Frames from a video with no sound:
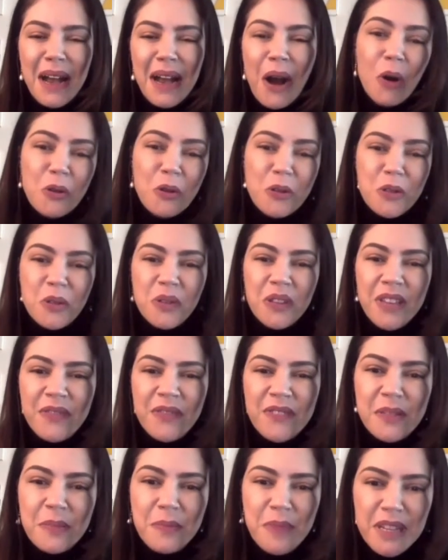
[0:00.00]
also the
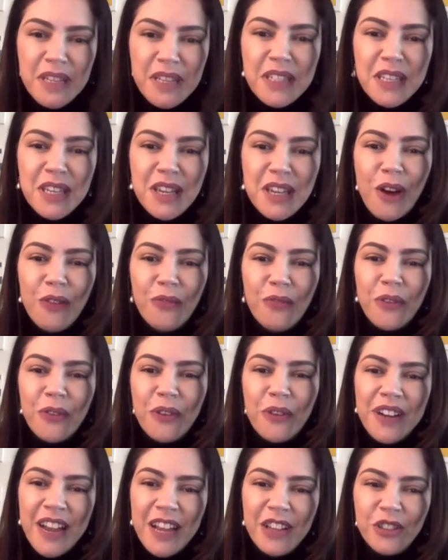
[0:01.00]
visibility of
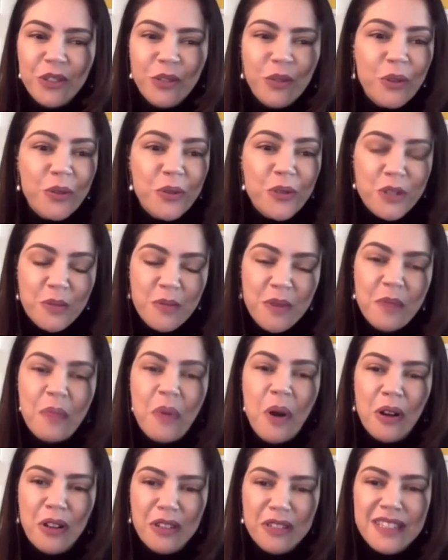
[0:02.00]
our national consumer
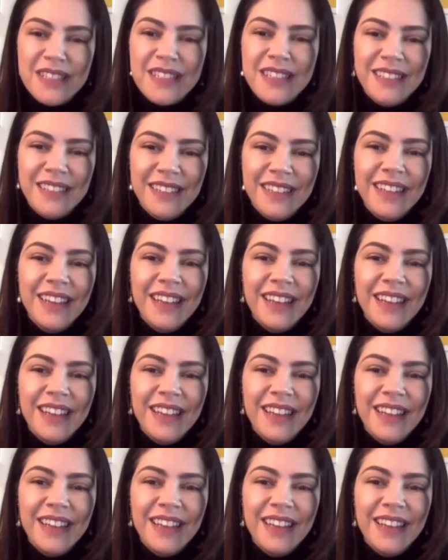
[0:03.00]
policy.